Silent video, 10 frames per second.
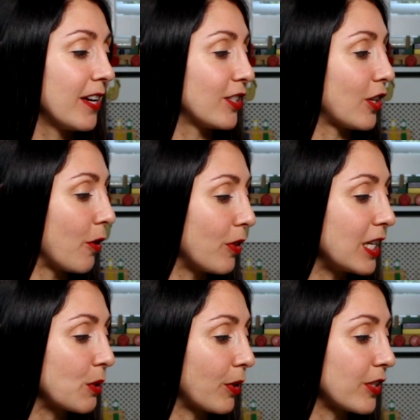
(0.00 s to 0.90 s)
So
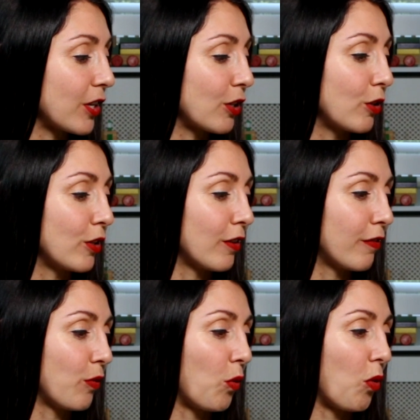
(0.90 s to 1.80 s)
these ones are good
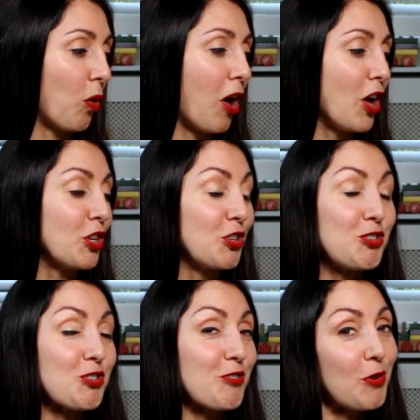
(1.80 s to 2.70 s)
for
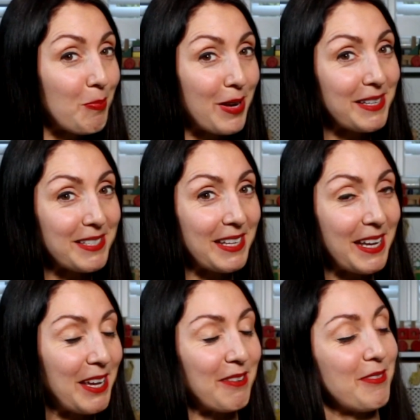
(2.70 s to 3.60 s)

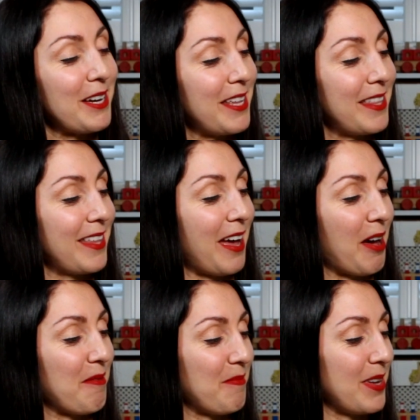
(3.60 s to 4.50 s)
durability with
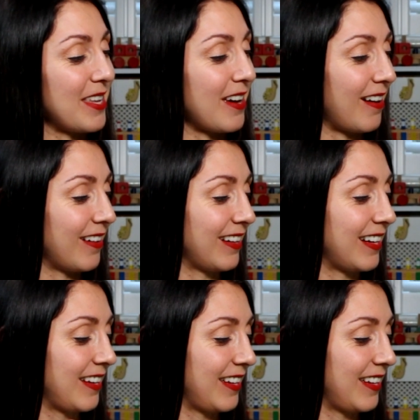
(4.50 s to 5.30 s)
um, young